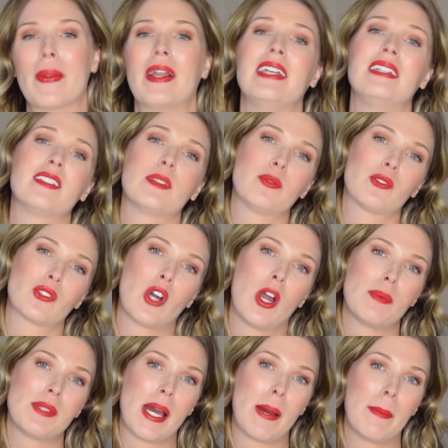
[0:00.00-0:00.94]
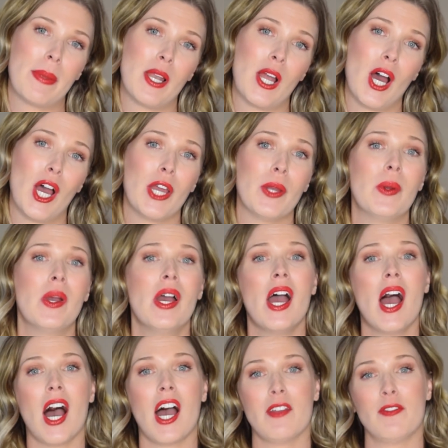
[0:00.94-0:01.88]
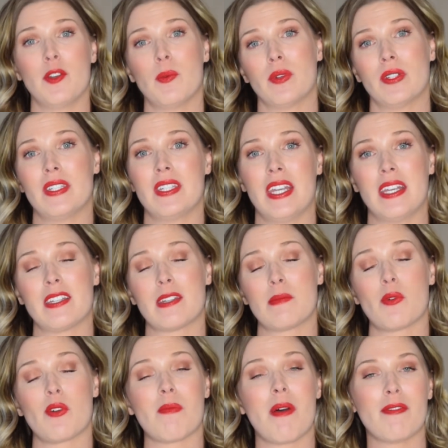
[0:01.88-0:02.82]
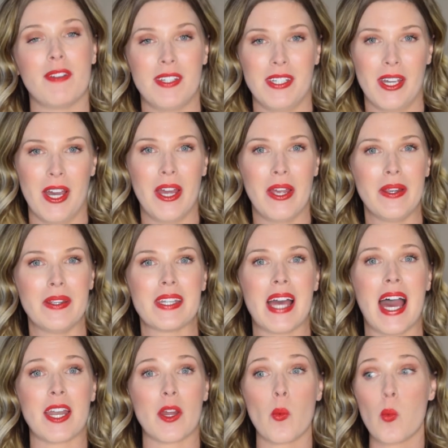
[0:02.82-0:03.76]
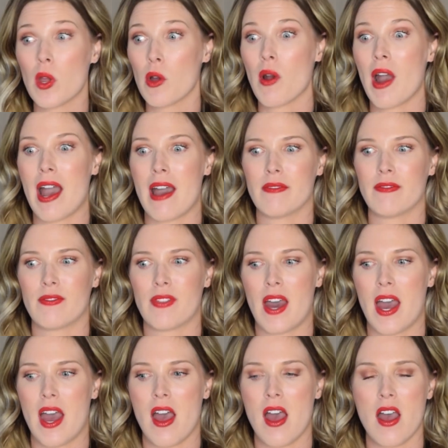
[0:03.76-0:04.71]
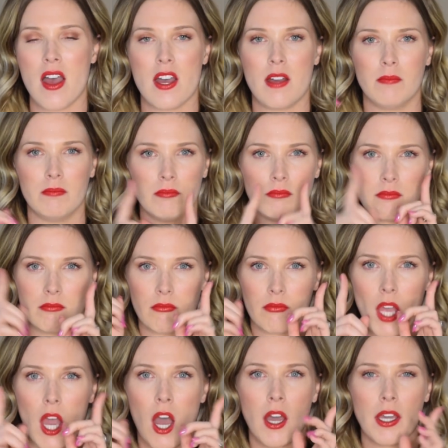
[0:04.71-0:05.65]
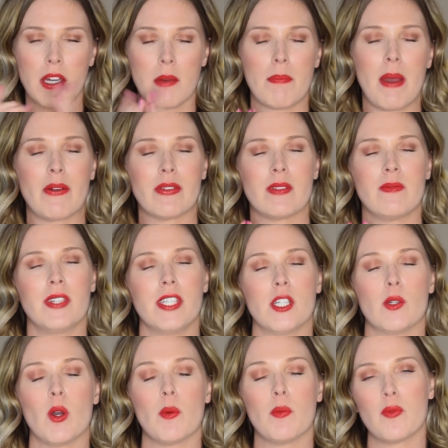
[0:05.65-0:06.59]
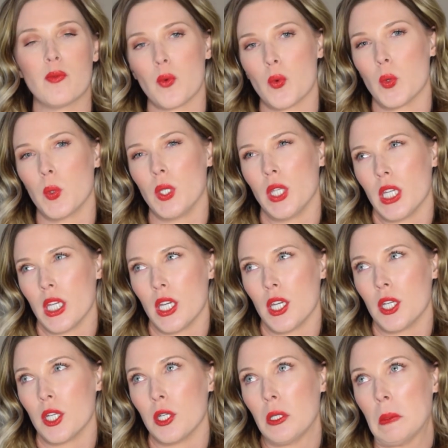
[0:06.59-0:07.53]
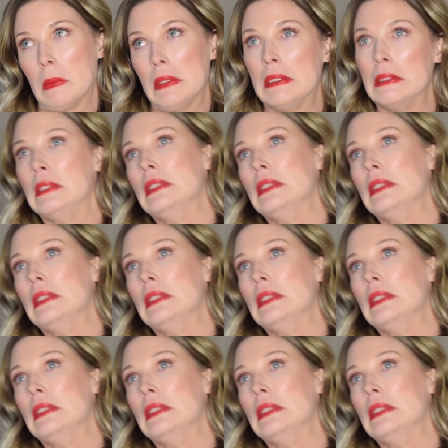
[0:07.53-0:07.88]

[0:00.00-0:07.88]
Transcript: Please subscribe down below if you want to see some more of my videos, and I will have that eye comparison video up for you.